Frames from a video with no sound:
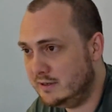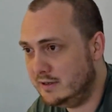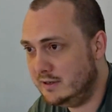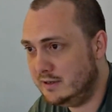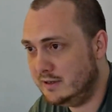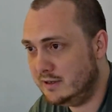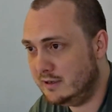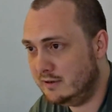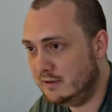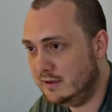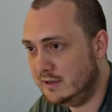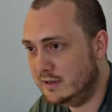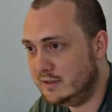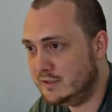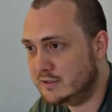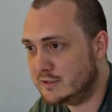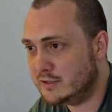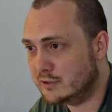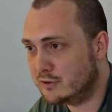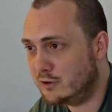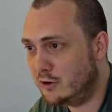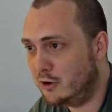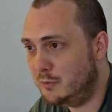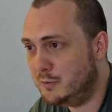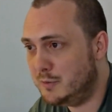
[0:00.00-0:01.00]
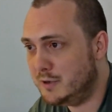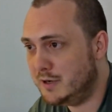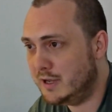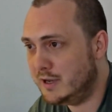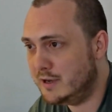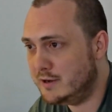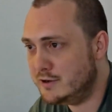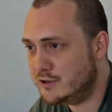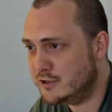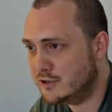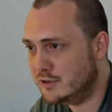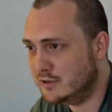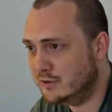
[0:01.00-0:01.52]
It is a
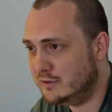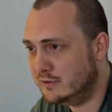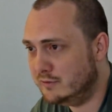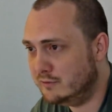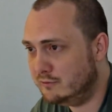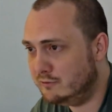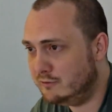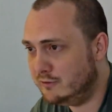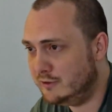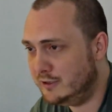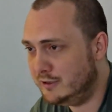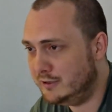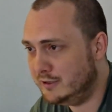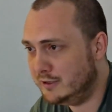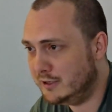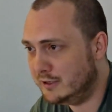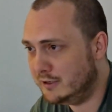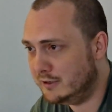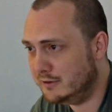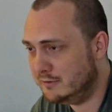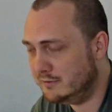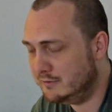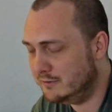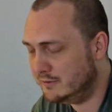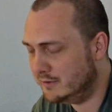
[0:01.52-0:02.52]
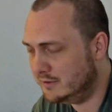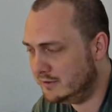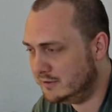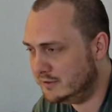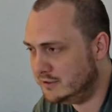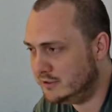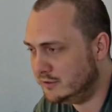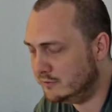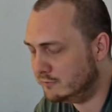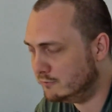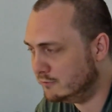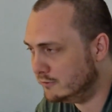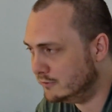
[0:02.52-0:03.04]
combination of
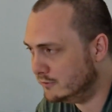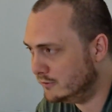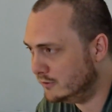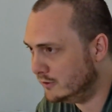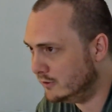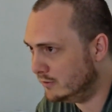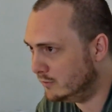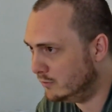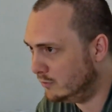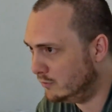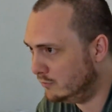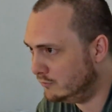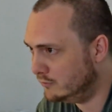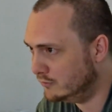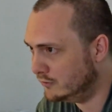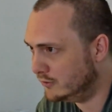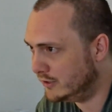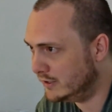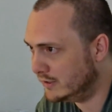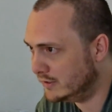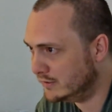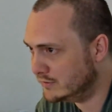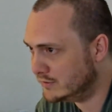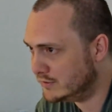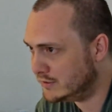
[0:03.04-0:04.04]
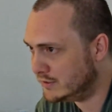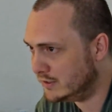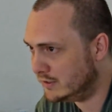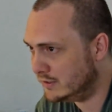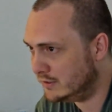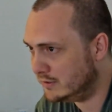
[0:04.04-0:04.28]
different awful things.